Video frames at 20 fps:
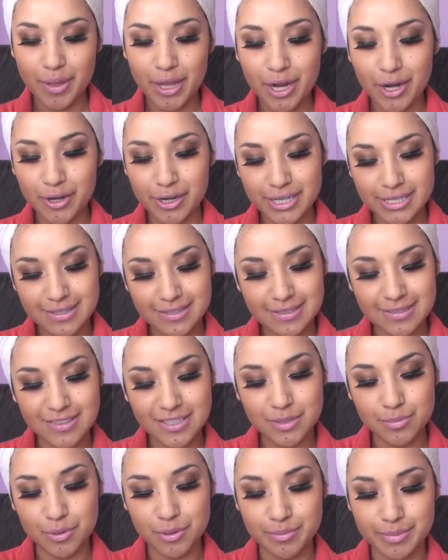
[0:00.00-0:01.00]

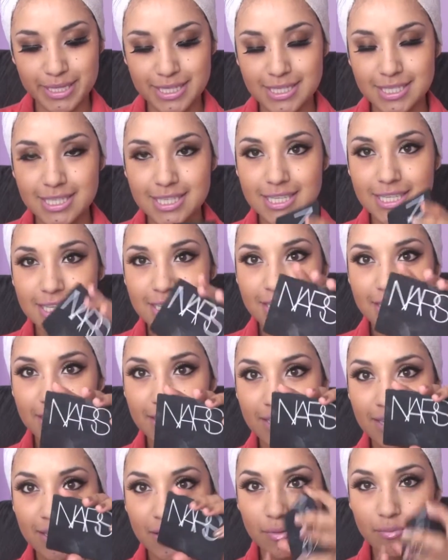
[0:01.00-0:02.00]
Irresistible Mint,
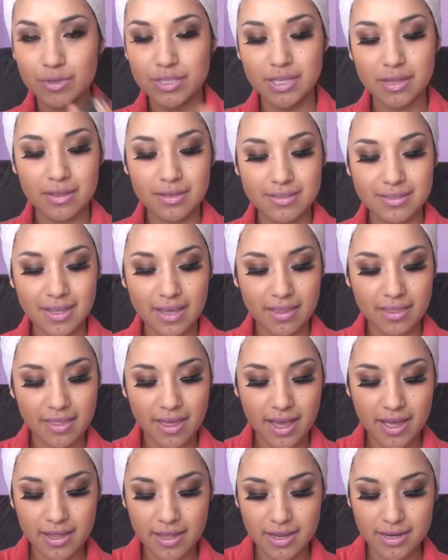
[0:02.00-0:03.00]
which looks like
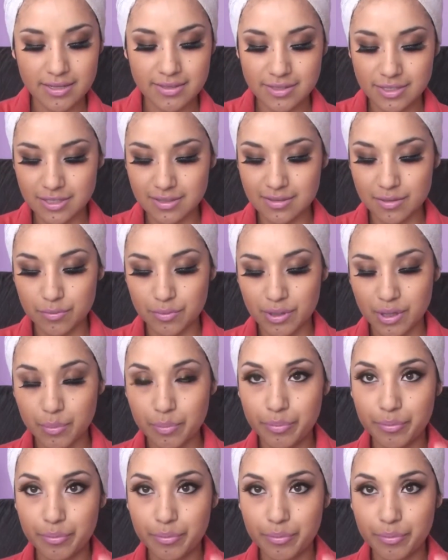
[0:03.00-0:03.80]
that. And it's just a really